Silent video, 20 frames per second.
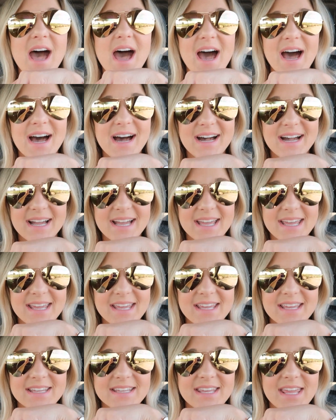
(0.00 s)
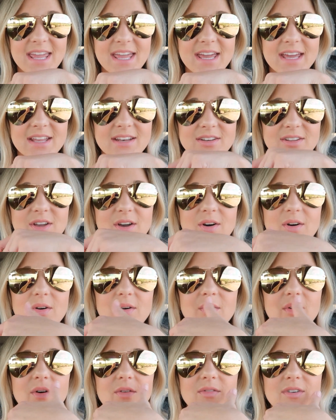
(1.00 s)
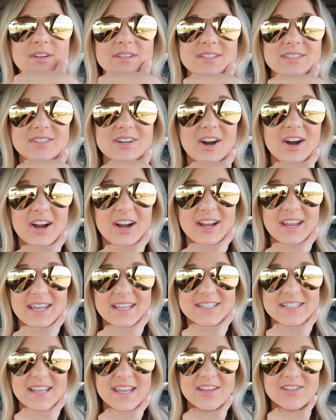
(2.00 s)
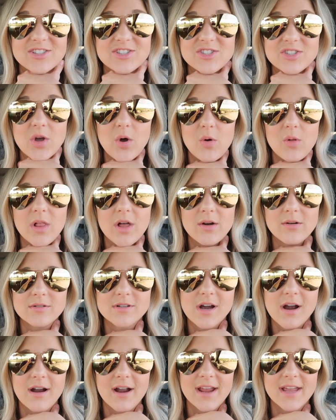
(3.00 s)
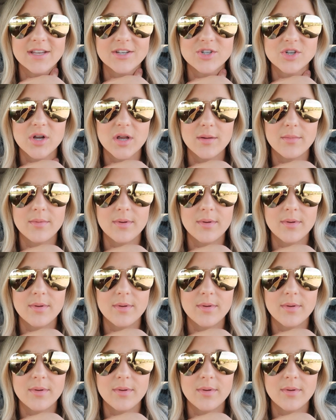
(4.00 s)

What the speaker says: I can go over to Target, like a solo Target trip.